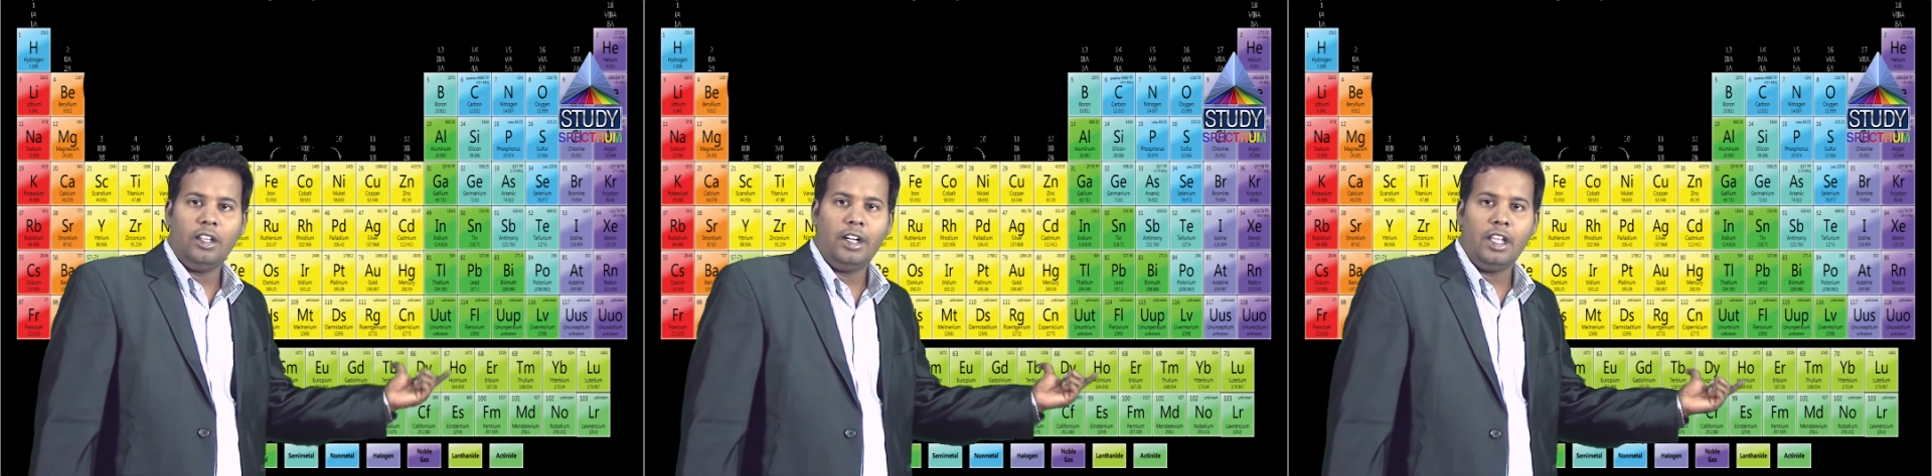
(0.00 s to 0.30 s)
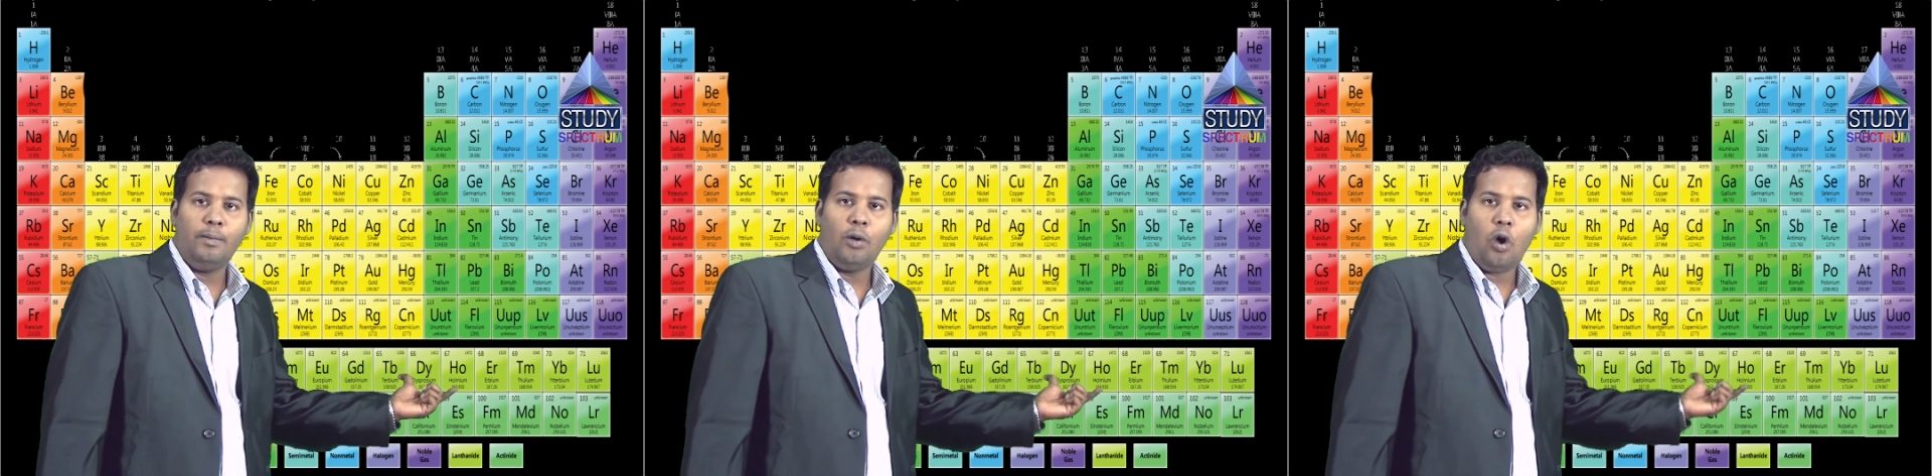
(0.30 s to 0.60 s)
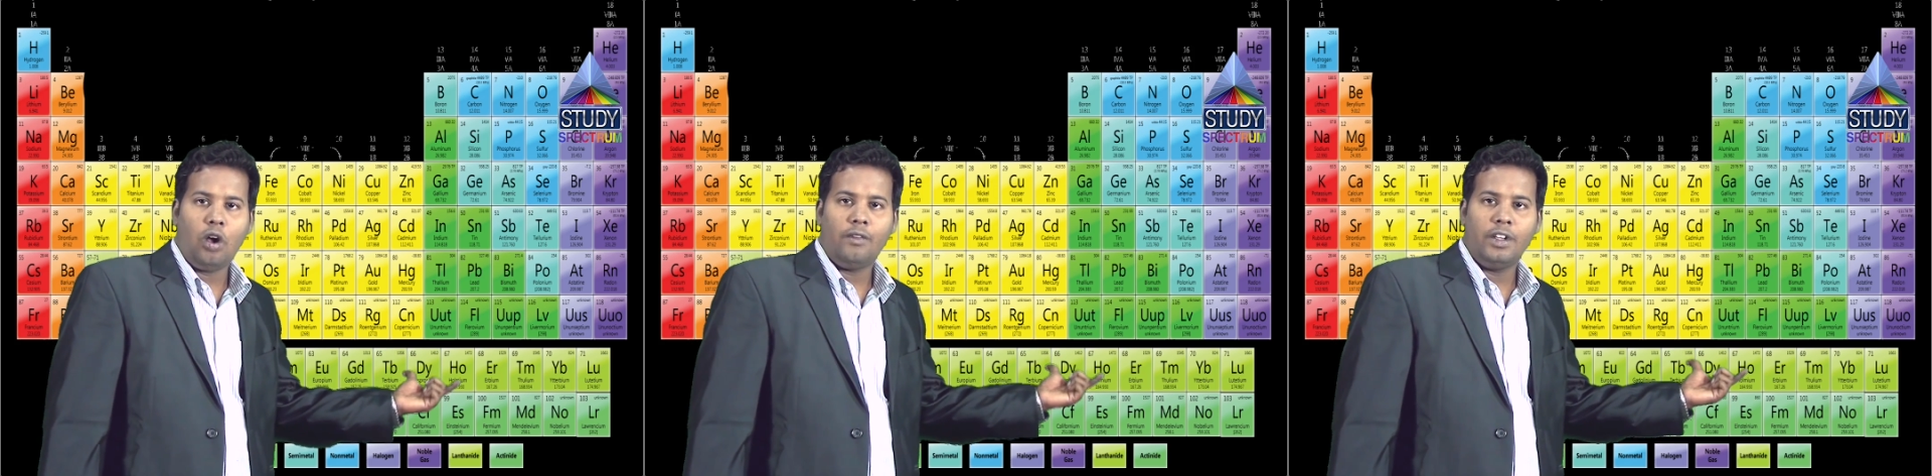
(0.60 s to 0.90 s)
the D
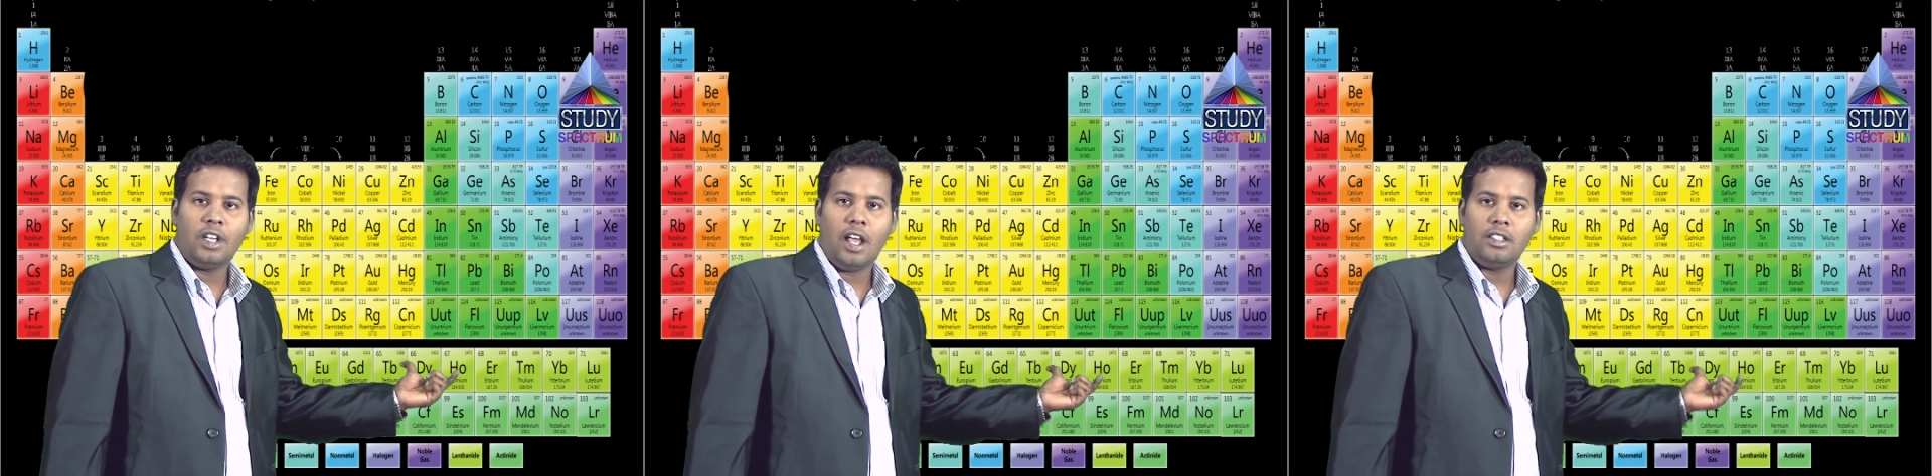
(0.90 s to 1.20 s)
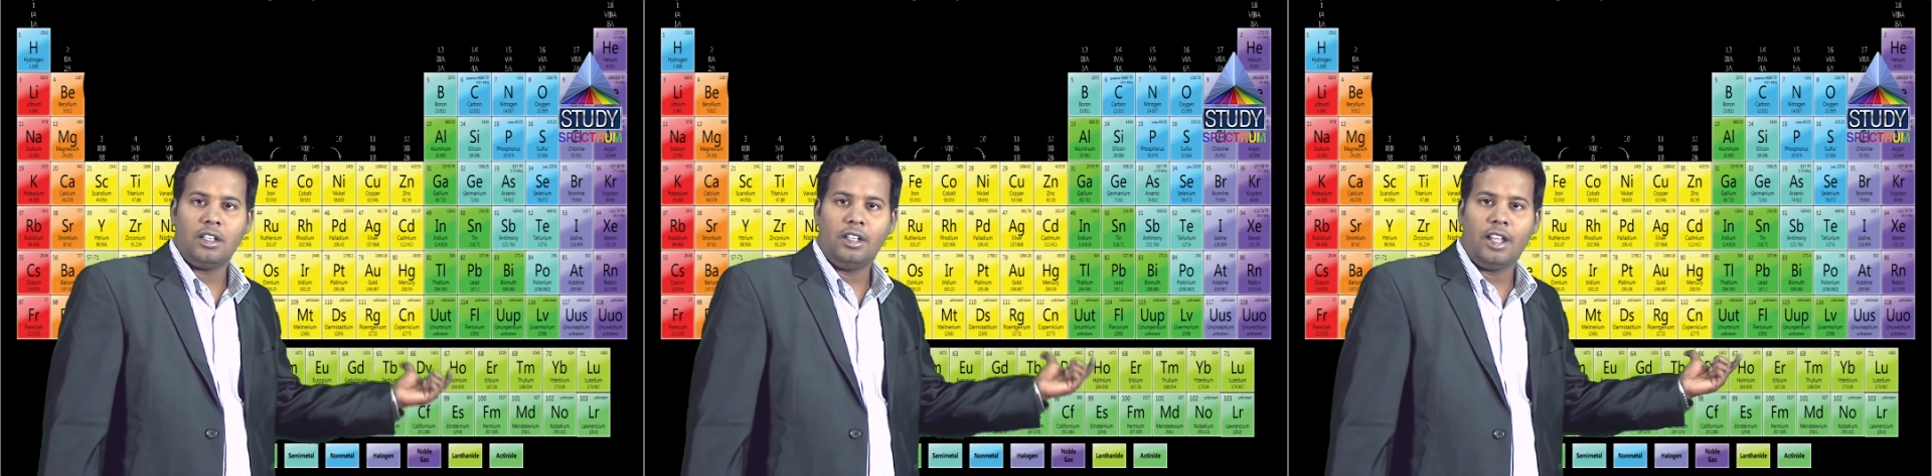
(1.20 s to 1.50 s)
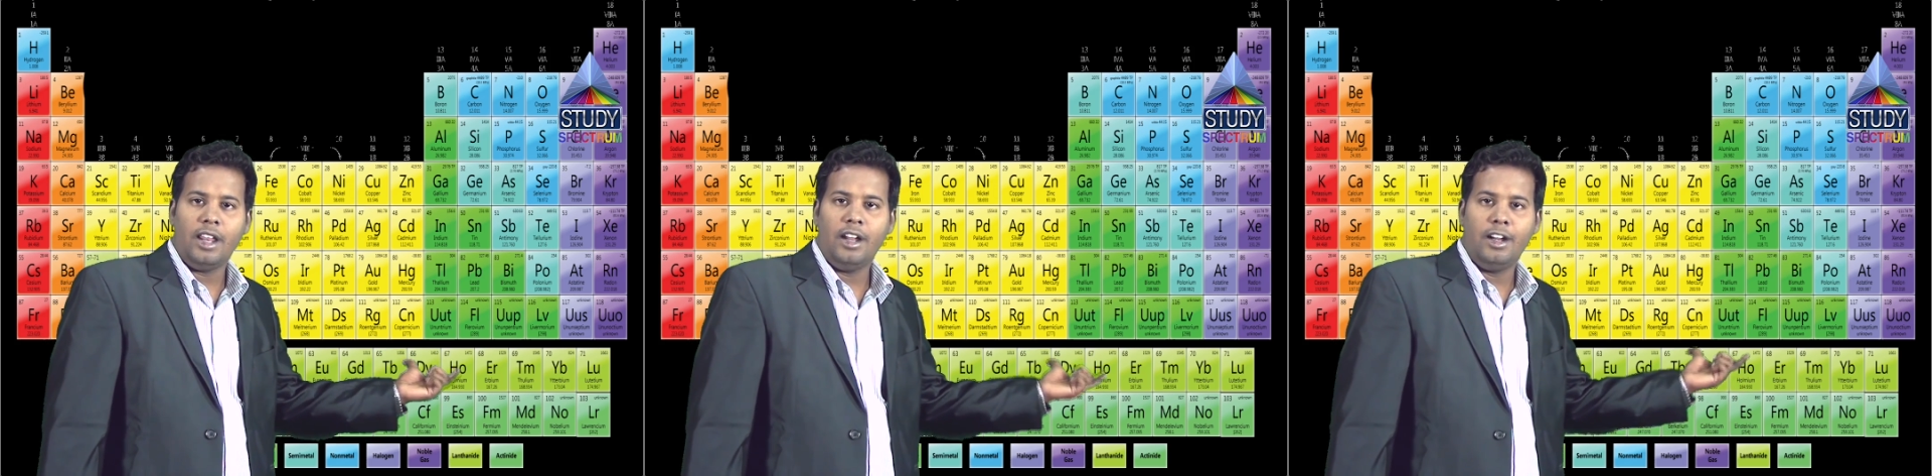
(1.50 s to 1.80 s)
block, which has
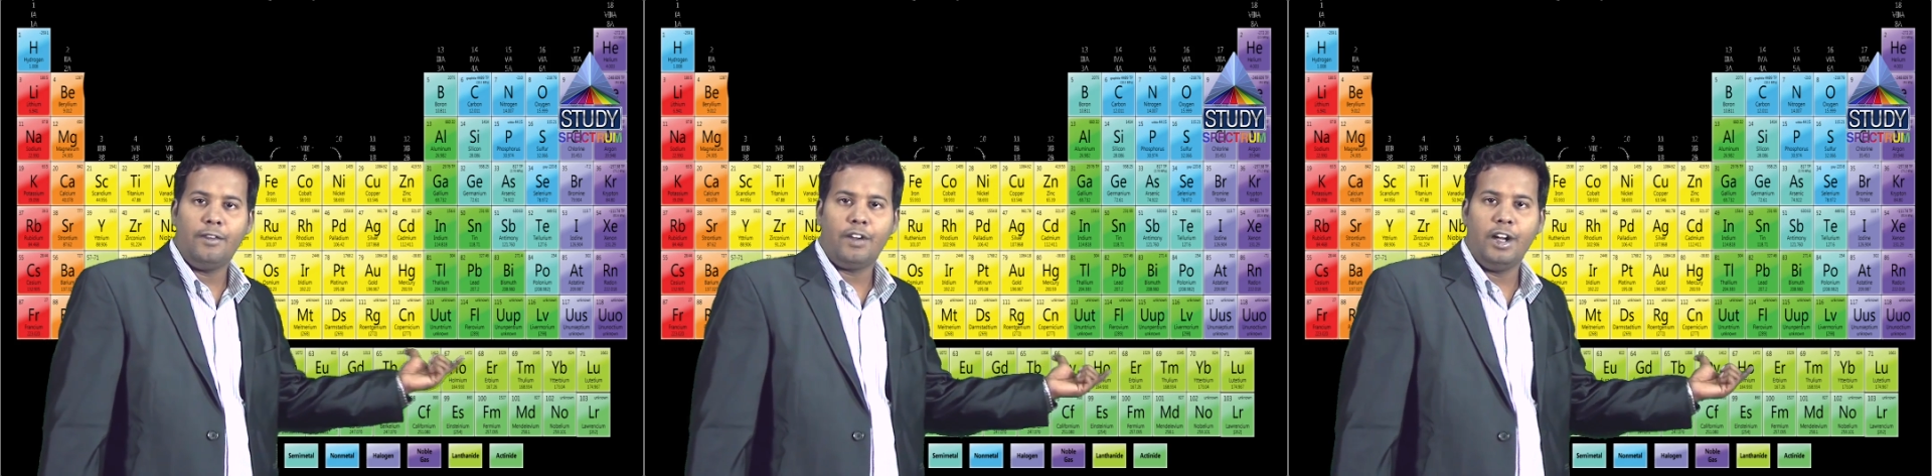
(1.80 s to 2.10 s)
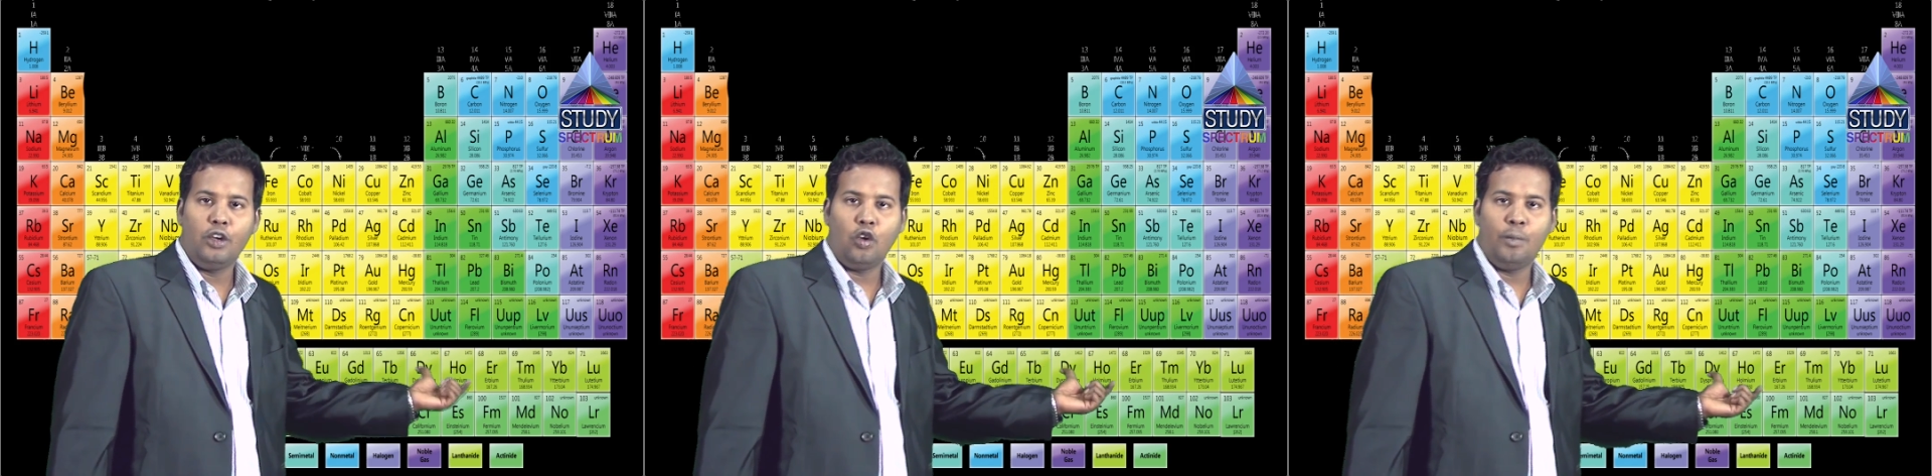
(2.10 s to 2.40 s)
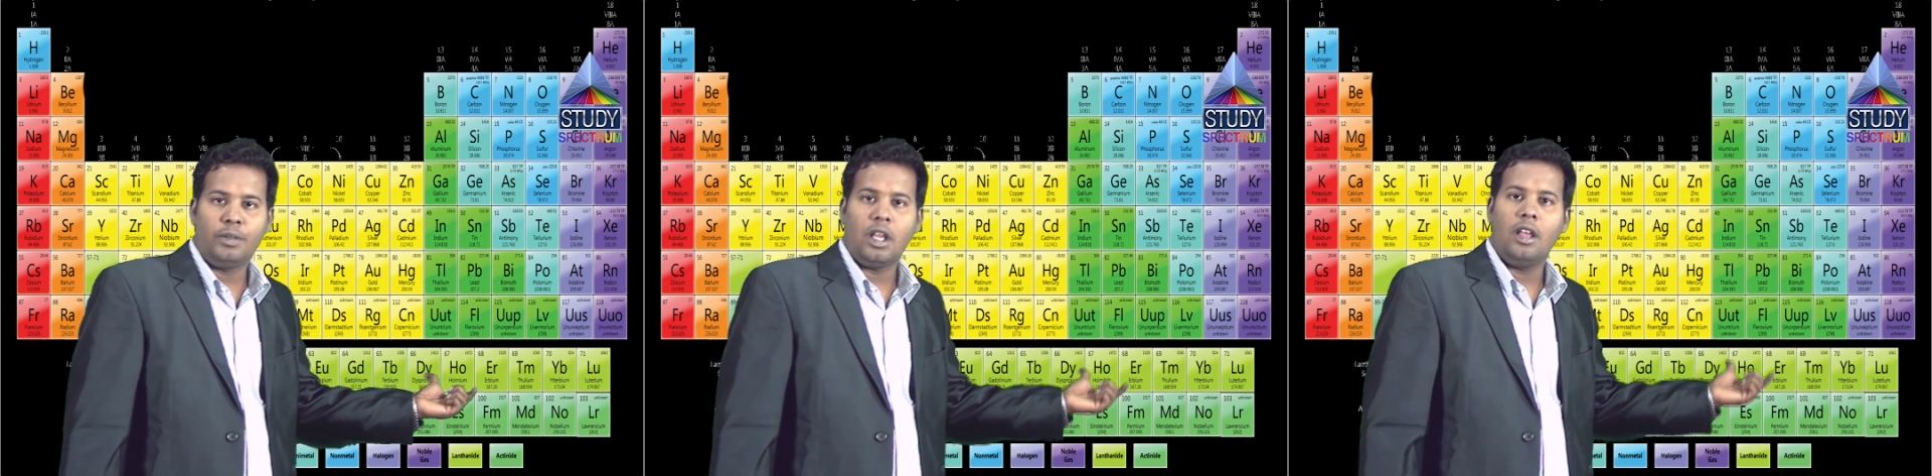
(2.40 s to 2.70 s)
10 different
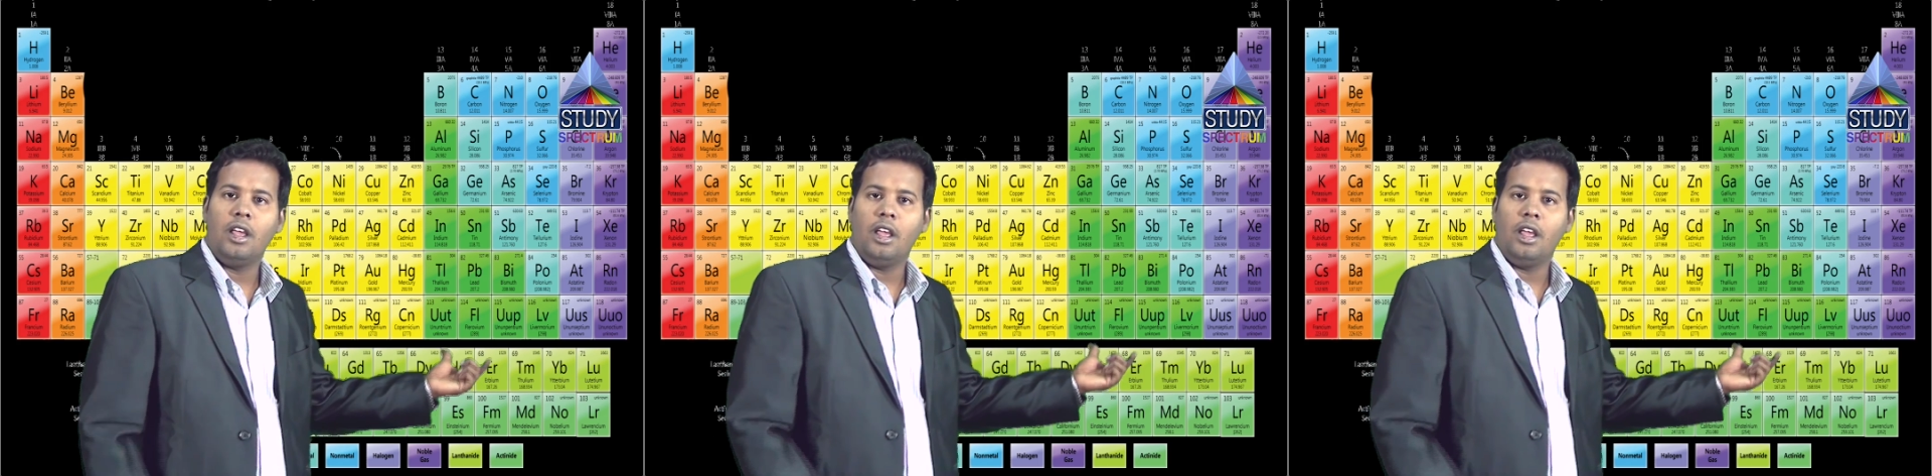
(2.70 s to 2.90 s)
groups,